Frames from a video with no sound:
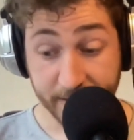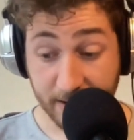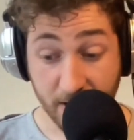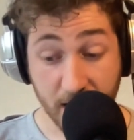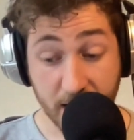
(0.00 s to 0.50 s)

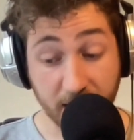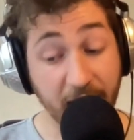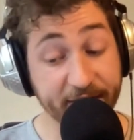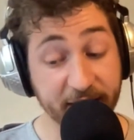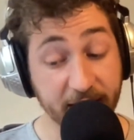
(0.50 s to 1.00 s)
There are
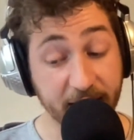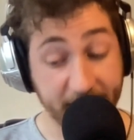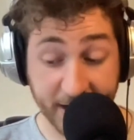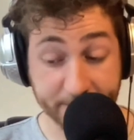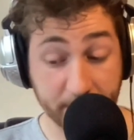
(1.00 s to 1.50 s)
other
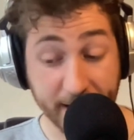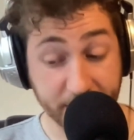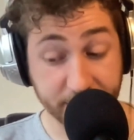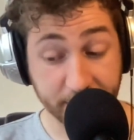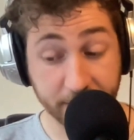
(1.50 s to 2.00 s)

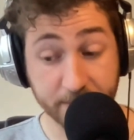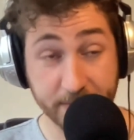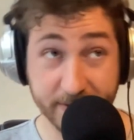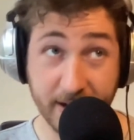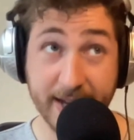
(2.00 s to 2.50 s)
explanations
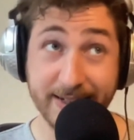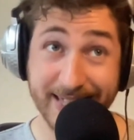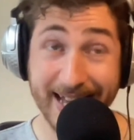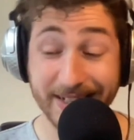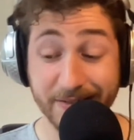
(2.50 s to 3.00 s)
besides
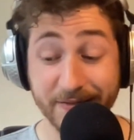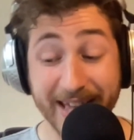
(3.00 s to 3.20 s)
that of